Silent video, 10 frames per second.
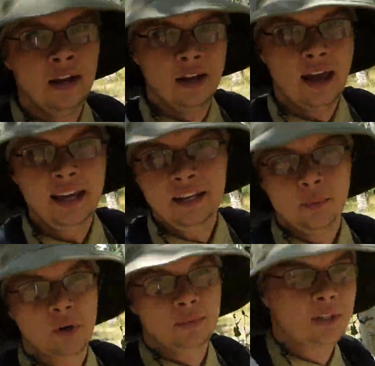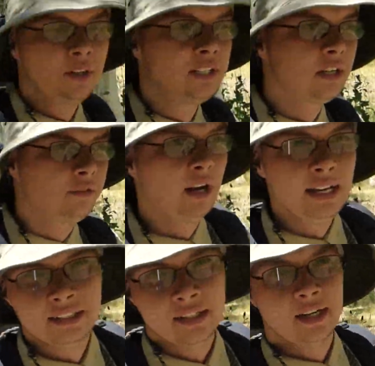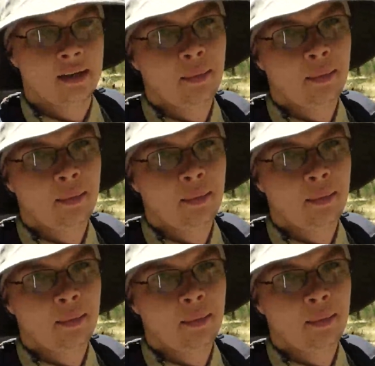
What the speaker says: Hey, welcome to Learning Self-Reliance.